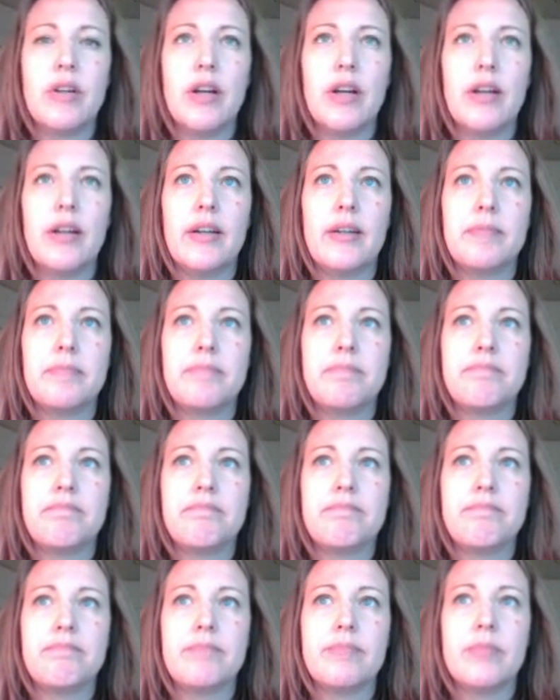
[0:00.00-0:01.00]

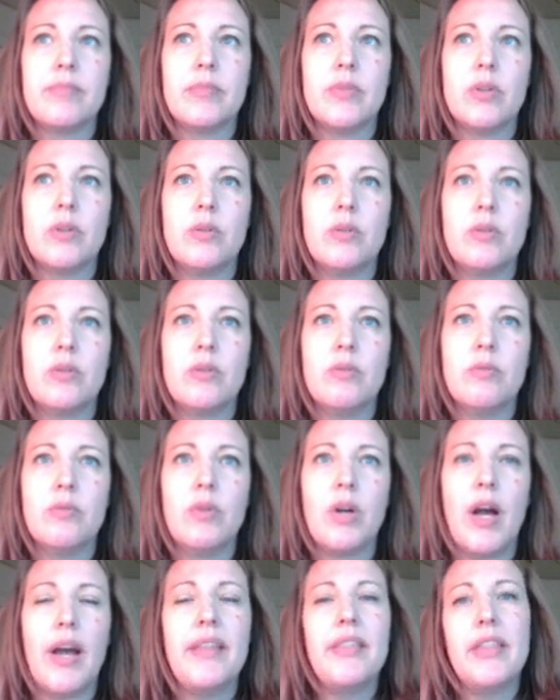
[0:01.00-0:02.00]

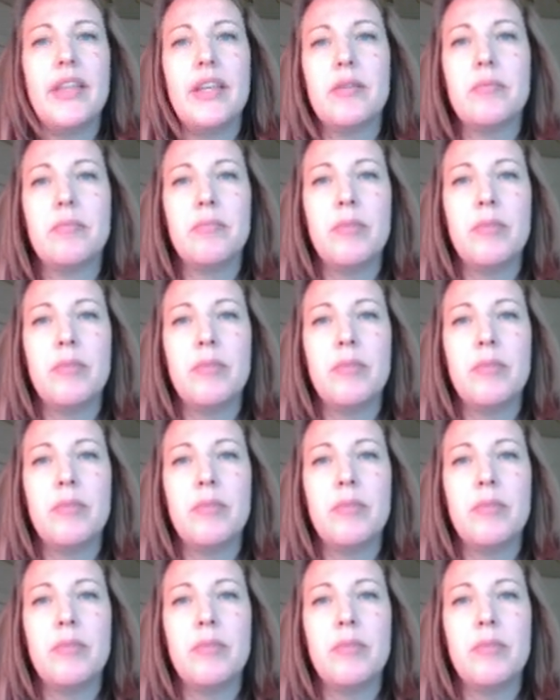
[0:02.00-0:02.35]
I think